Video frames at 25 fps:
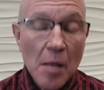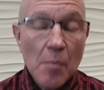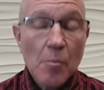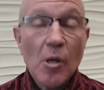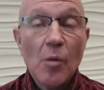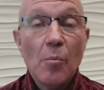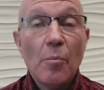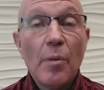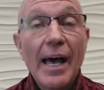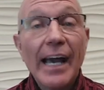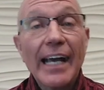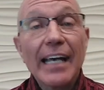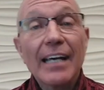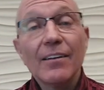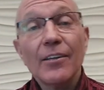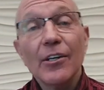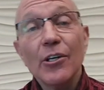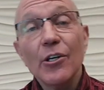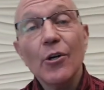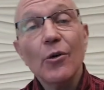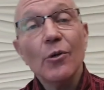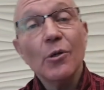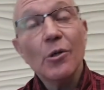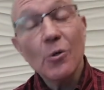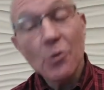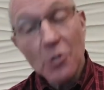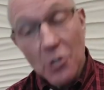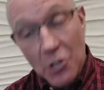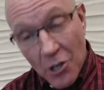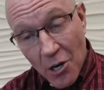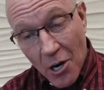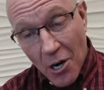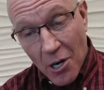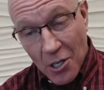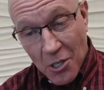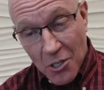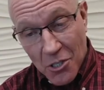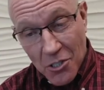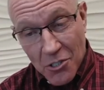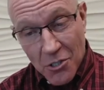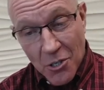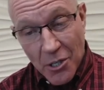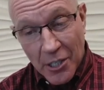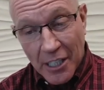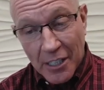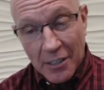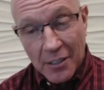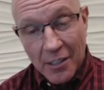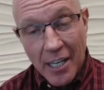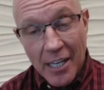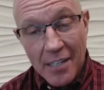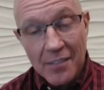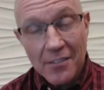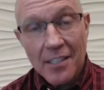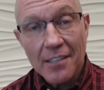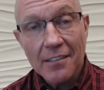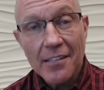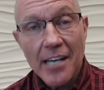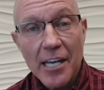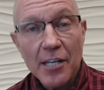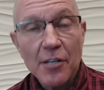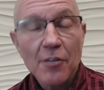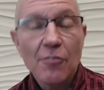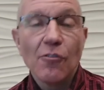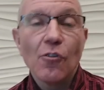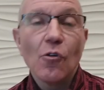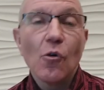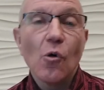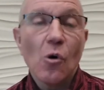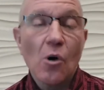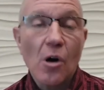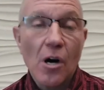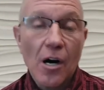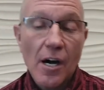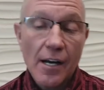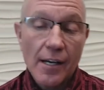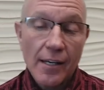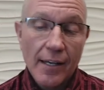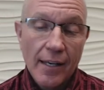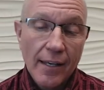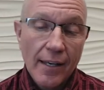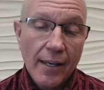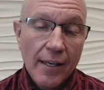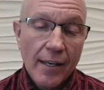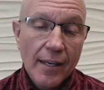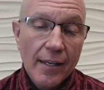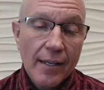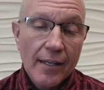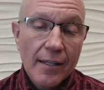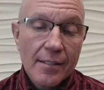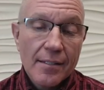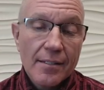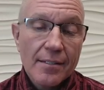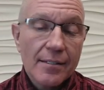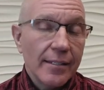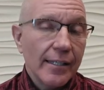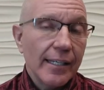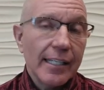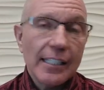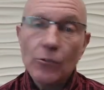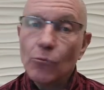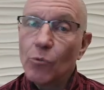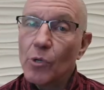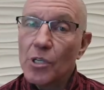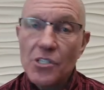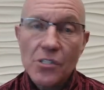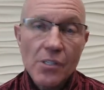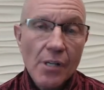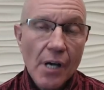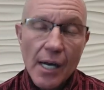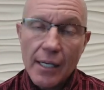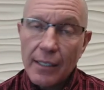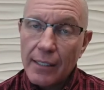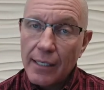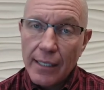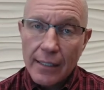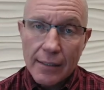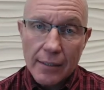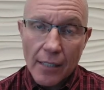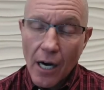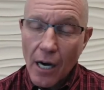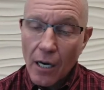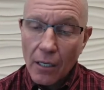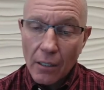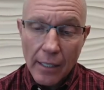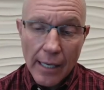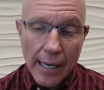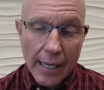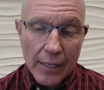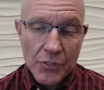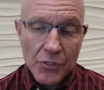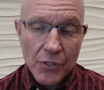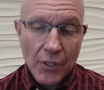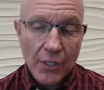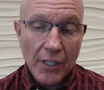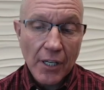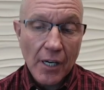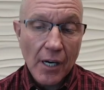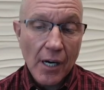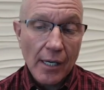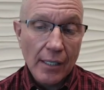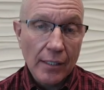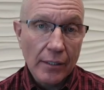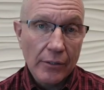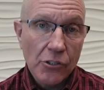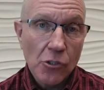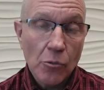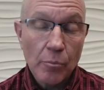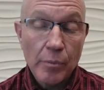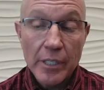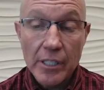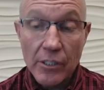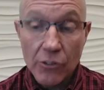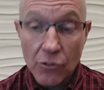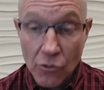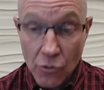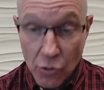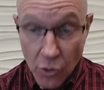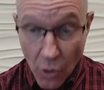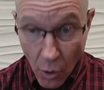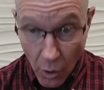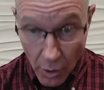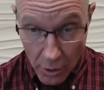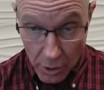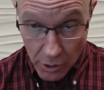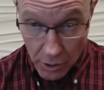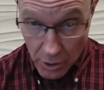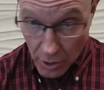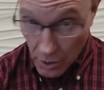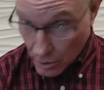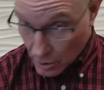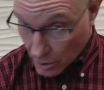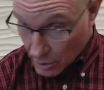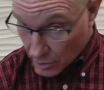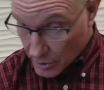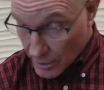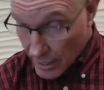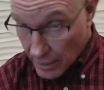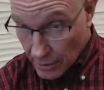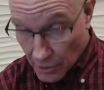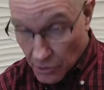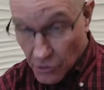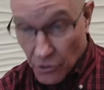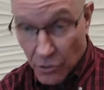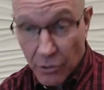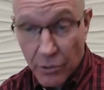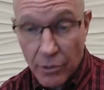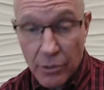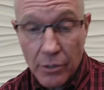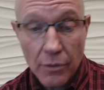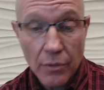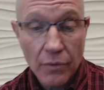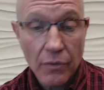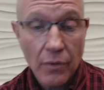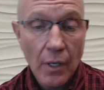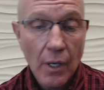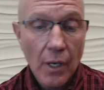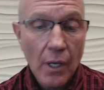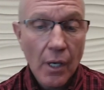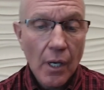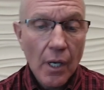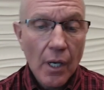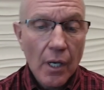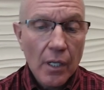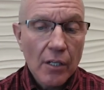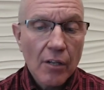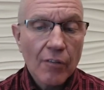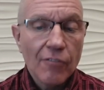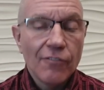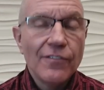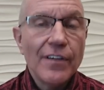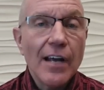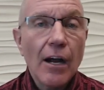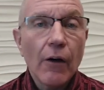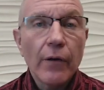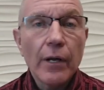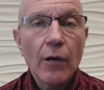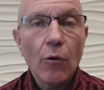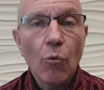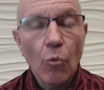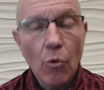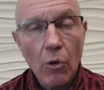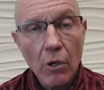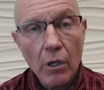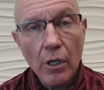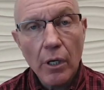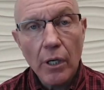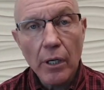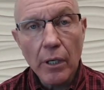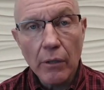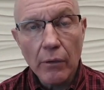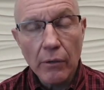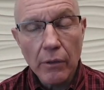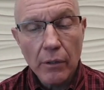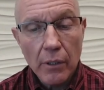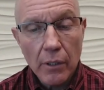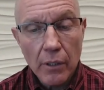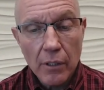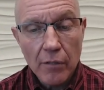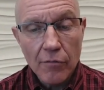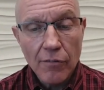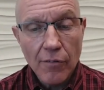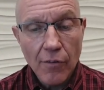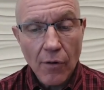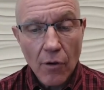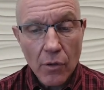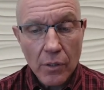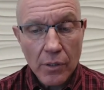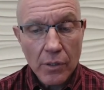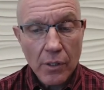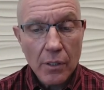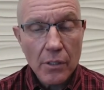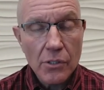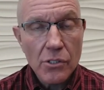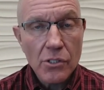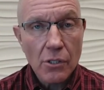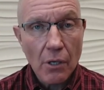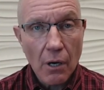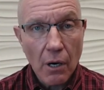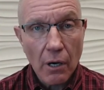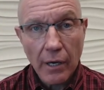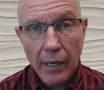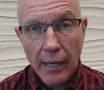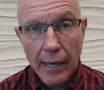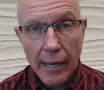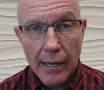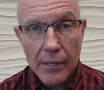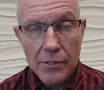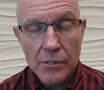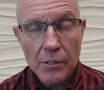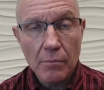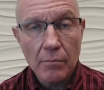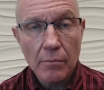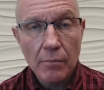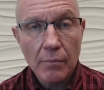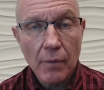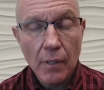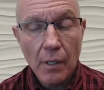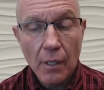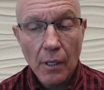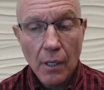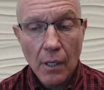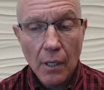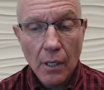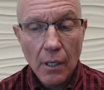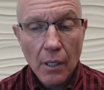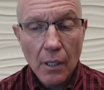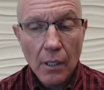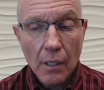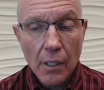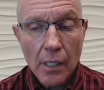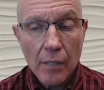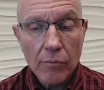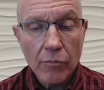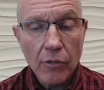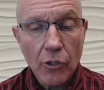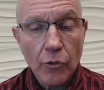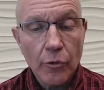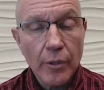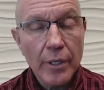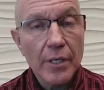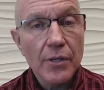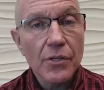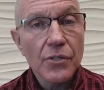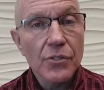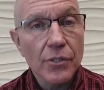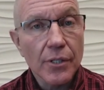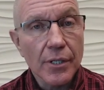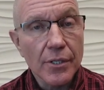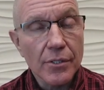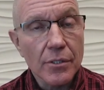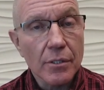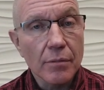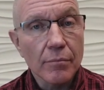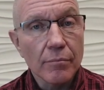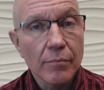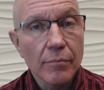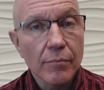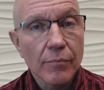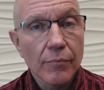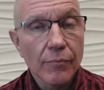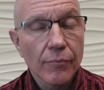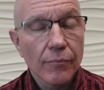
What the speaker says: But back at the UU Church, circa 1984, sin was not in our lexicon. To tell a truth, the very word evoked sarcasm, even criticism.